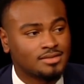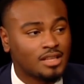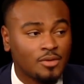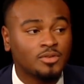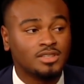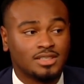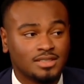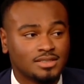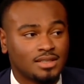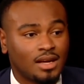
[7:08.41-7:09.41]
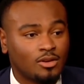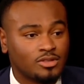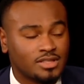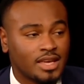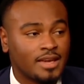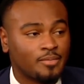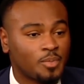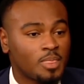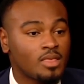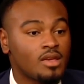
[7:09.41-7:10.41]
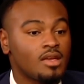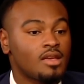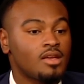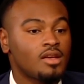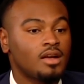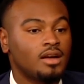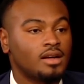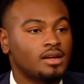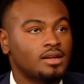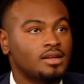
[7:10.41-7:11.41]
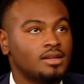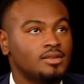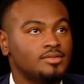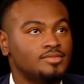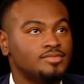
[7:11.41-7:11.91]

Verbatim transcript: definitely, I would say uh,